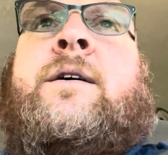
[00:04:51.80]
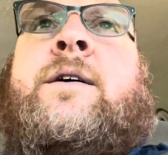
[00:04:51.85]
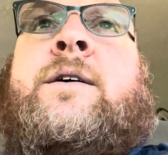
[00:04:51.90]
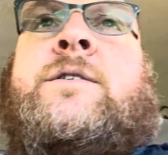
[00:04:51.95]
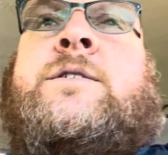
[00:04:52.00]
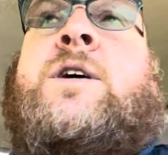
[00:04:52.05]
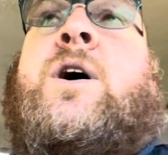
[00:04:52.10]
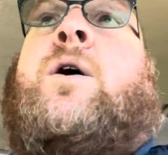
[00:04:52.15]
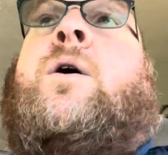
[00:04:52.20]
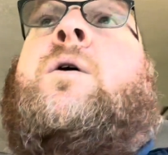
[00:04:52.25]

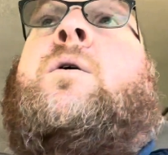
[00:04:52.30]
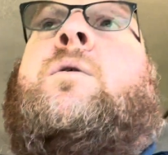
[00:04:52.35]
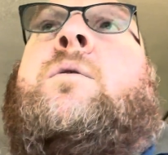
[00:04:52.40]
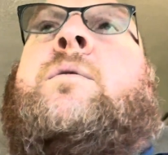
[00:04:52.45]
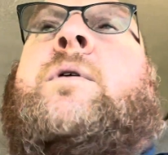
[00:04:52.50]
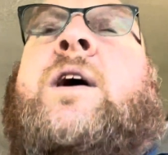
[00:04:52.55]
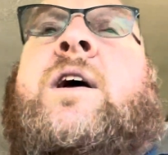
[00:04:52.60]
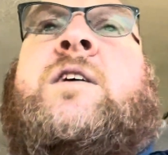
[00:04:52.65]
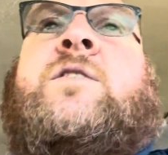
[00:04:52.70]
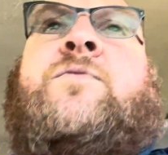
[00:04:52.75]
So
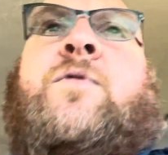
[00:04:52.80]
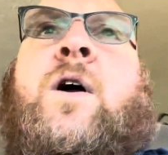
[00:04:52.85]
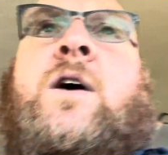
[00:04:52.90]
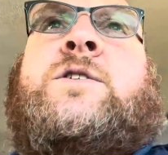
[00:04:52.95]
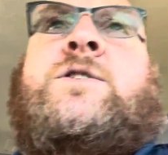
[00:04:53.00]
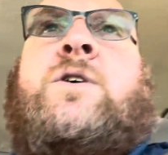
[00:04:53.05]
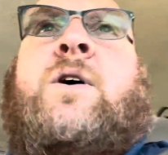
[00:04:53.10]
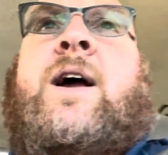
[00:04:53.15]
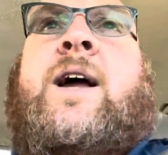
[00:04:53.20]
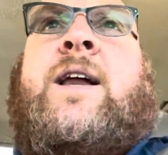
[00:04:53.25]
it's
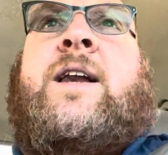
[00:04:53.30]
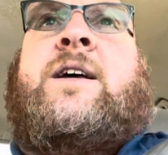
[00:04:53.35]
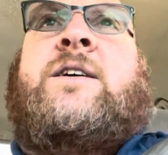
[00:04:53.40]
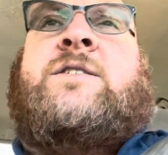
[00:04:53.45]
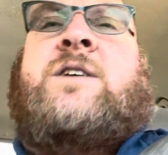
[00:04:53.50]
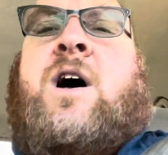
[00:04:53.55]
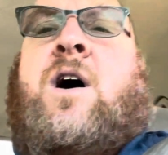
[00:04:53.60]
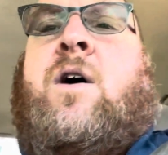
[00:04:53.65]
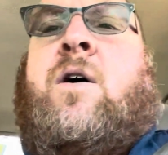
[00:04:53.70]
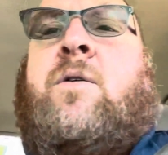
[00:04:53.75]
frustrating as
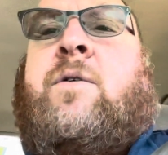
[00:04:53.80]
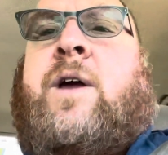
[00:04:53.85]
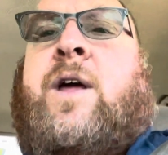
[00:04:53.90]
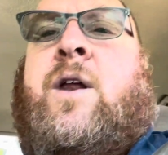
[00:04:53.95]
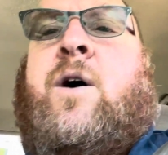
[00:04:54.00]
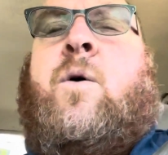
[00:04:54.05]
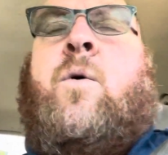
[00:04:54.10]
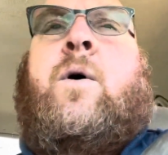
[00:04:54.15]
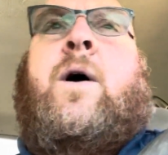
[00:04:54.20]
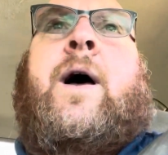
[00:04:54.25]
all you
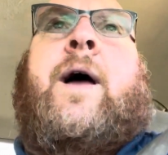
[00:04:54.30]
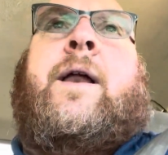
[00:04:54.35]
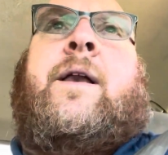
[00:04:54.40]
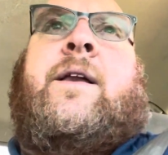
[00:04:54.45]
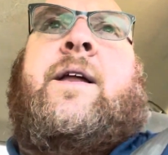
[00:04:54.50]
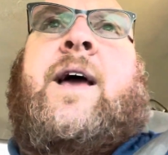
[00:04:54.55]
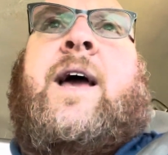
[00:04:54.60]
know what.